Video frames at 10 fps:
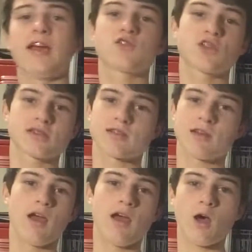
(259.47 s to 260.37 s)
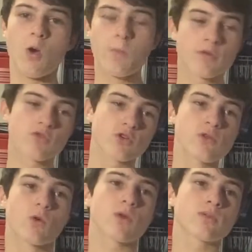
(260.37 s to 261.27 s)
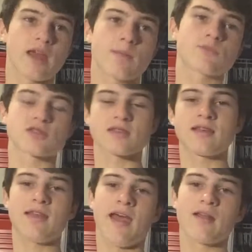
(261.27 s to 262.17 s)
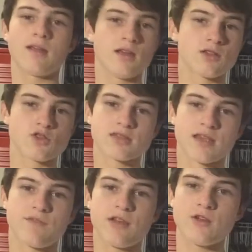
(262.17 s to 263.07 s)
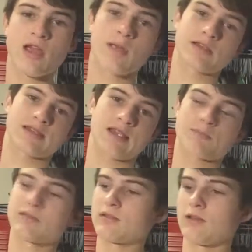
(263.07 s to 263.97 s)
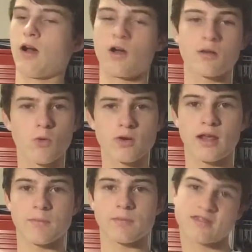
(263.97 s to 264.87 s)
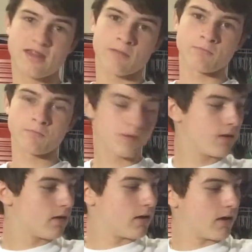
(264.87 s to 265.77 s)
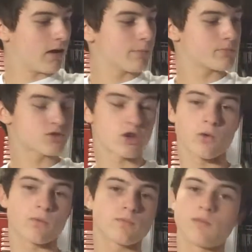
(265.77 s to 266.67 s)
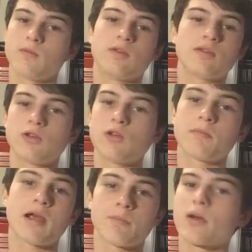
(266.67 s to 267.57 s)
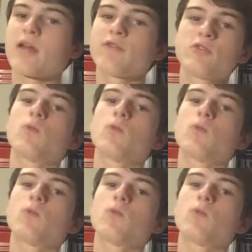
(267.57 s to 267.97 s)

It's just an open free world game, just like that. Just like video games, except on a board game instead. So you can make up whatever you